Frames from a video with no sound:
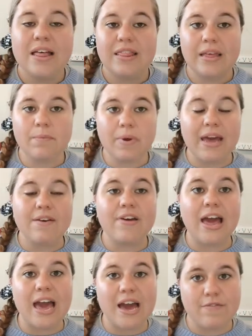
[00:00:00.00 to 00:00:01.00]
Then we
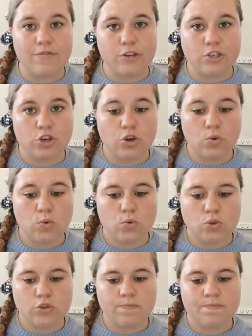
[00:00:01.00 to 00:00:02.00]
have average
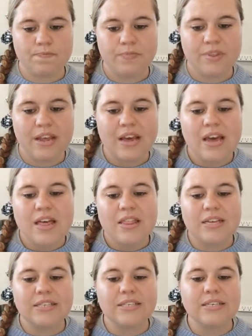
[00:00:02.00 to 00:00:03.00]
clause.
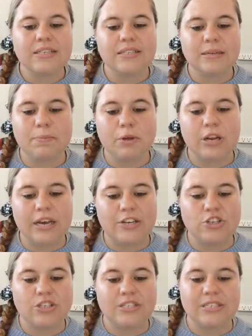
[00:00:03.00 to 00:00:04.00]
This is a
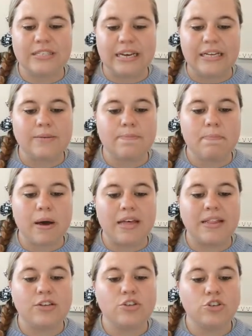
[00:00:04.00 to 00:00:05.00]
stipulation set by
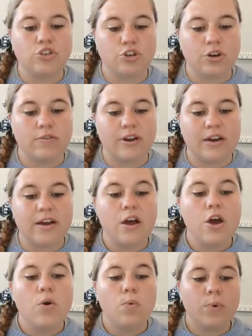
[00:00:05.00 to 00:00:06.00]
the insurer
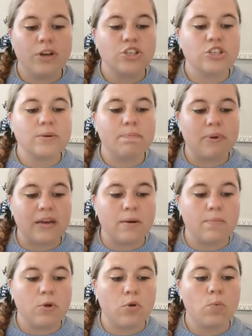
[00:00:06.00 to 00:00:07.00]
which is
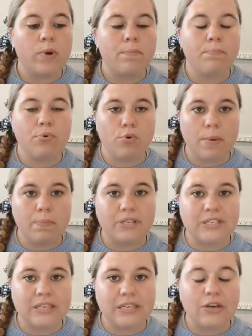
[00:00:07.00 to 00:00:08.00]
applicable when
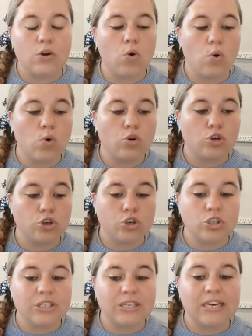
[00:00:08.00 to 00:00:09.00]
property or
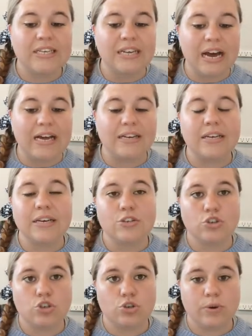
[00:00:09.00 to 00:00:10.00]
goods is
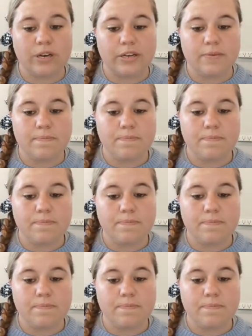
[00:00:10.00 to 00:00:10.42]
underinsured